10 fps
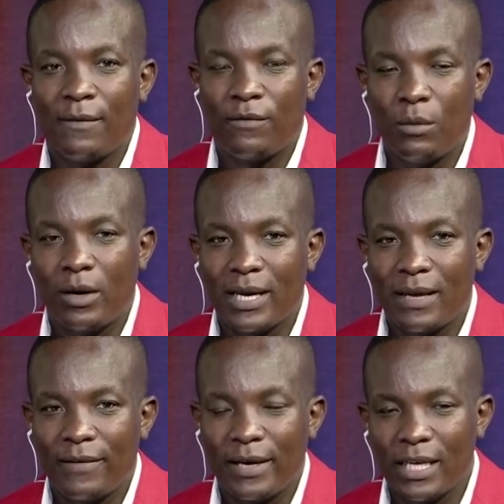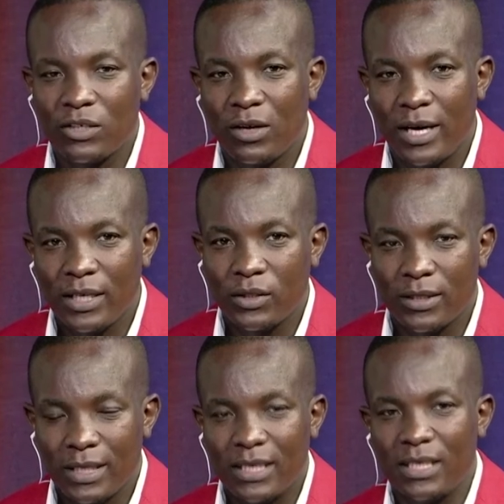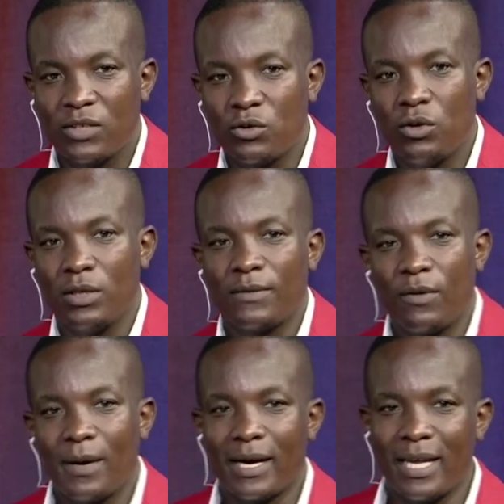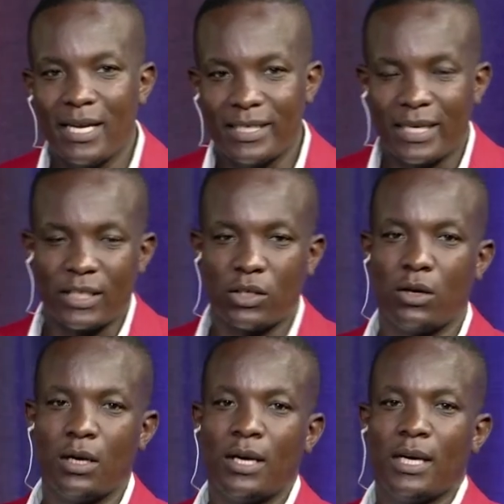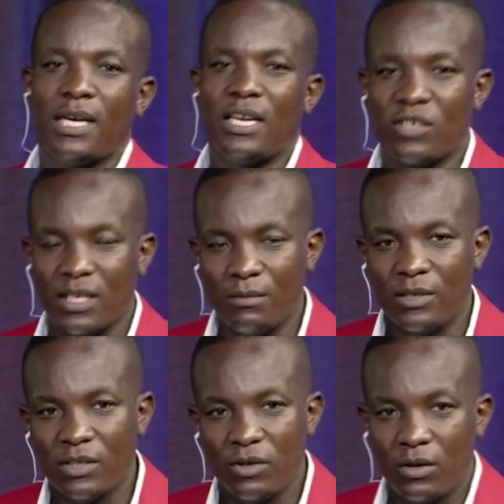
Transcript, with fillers: Football Kenya Federation elections, and in studio is former Kenya international Innocent Mutiso.